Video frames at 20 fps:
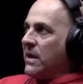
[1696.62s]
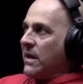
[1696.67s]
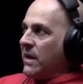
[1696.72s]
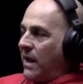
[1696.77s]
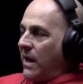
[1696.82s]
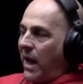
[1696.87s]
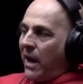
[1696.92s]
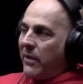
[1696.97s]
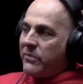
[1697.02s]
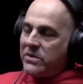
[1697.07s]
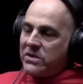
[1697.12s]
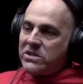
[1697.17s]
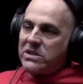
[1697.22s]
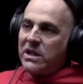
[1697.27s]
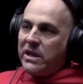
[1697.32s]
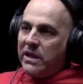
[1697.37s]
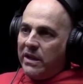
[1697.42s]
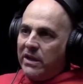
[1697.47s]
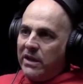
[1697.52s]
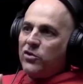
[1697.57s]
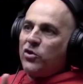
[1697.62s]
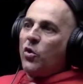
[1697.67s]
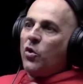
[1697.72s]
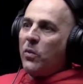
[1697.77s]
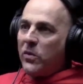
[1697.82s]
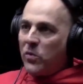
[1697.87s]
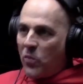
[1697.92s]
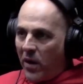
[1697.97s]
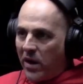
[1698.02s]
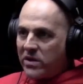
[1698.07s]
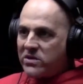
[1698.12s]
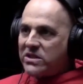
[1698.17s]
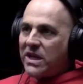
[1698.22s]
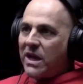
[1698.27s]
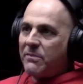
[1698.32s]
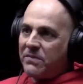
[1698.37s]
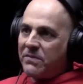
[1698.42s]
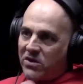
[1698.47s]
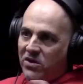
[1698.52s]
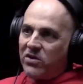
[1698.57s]
Obviously, no one wants
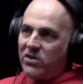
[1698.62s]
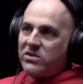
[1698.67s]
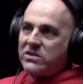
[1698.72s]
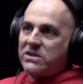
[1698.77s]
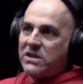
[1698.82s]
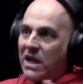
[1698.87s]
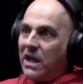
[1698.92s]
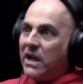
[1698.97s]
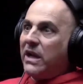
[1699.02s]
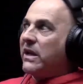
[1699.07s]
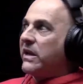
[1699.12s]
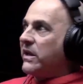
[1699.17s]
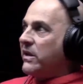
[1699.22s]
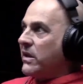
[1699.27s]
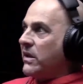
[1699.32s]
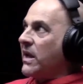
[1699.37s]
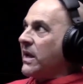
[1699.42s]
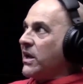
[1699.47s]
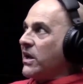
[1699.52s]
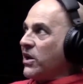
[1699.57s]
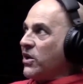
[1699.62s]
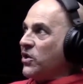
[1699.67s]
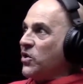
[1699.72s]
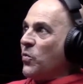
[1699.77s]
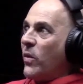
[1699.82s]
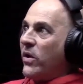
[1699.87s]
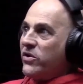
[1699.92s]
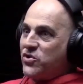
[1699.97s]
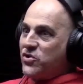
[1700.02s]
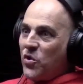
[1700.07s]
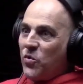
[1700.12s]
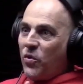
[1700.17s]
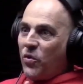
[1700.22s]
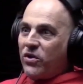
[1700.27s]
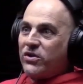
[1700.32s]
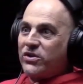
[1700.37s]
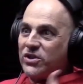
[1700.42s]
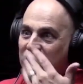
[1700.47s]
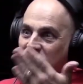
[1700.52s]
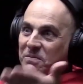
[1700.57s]
that because clearly you want your
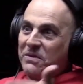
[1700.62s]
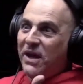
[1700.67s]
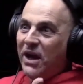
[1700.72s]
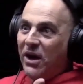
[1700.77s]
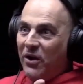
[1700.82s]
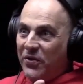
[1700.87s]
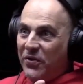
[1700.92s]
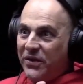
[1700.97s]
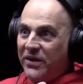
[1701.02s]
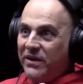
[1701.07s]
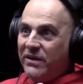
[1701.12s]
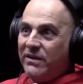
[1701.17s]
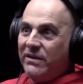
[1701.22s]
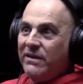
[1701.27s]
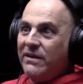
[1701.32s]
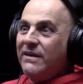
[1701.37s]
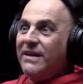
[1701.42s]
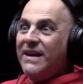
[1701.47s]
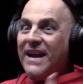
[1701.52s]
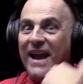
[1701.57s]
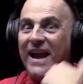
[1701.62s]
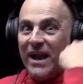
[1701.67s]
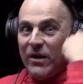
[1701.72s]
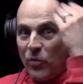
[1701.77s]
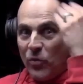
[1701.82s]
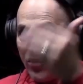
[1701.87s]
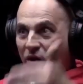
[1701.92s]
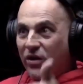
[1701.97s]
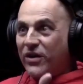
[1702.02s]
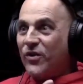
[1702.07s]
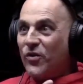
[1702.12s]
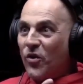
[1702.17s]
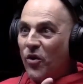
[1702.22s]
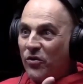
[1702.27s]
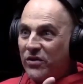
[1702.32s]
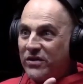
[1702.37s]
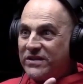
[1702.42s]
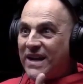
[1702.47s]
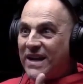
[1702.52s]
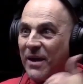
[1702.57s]
workers to be healthy and working all
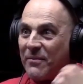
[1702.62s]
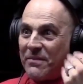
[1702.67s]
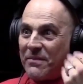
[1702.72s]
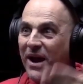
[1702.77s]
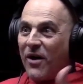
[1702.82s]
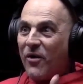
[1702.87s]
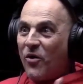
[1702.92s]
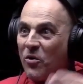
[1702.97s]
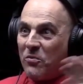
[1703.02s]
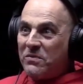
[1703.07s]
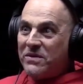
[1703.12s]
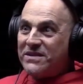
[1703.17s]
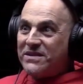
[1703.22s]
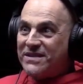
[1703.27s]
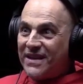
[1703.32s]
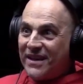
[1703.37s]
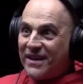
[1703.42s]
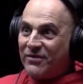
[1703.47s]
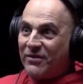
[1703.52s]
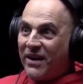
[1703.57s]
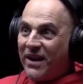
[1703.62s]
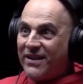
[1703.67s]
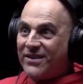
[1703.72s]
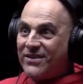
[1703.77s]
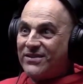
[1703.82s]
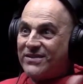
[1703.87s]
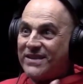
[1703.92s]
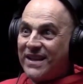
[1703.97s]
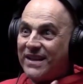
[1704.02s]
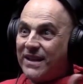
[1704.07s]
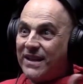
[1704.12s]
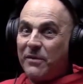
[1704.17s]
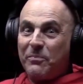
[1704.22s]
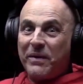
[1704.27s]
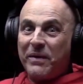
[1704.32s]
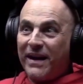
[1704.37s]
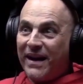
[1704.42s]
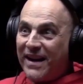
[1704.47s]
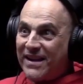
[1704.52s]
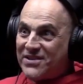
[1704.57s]
the time, not home and sick, right? Because then they
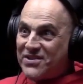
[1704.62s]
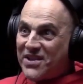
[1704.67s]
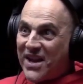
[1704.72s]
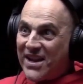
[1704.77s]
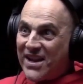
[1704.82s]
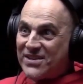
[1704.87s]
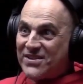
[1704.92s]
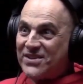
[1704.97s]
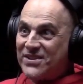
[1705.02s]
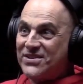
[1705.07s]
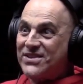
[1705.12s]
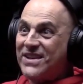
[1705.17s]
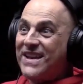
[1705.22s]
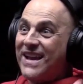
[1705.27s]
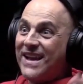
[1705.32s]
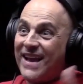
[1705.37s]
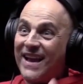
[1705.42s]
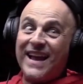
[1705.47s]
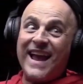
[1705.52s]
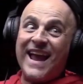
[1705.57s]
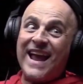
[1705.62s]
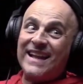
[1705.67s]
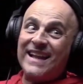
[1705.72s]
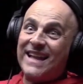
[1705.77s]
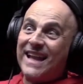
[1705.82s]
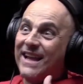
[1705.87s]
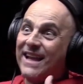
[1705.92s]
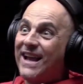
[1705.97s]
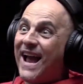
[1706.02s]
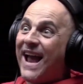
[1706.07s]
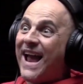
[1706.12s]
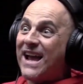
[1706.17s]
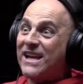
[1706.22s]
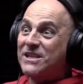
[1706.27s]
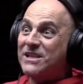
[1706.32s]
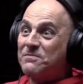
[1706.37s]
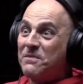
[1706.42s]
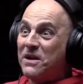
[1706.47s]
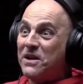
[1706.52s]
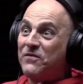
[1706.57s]
pay less taxes and they
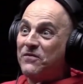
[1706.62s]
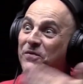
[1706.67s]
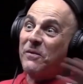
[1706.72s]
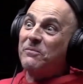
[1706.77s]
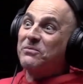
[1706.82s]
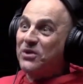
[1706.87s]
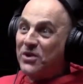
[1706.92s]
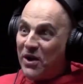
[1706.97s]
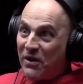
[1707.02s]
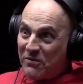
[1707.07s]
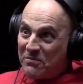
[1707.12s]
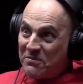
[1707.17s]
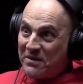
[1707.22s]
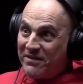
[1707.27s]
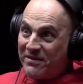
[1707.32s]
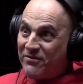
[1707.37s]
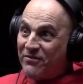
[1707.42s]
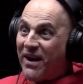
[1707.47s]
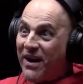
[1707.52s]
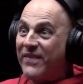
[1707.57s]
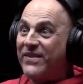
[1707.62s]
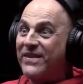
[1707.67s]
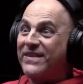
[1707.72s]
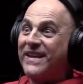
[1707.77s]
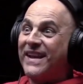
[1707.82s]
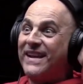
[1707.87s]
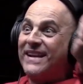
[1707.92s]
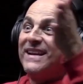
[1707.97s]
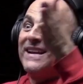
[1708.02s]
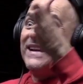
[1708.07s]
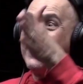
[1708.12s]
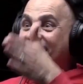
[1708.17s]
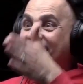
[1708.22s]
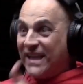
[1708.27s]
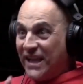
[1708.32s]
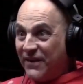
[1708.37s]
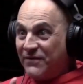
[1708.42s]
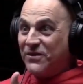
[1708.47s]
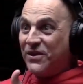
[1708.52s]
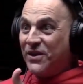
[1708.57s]
ask money from the government rather than
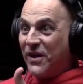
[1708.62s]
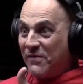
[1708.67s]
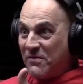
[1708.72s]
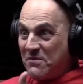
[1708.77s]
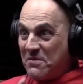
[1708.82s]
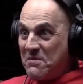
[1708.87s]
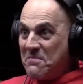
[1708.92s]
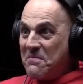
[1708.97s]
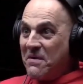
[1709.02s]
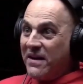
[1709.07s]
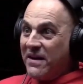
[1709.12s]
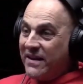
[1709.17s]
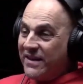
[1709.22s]
give the government money.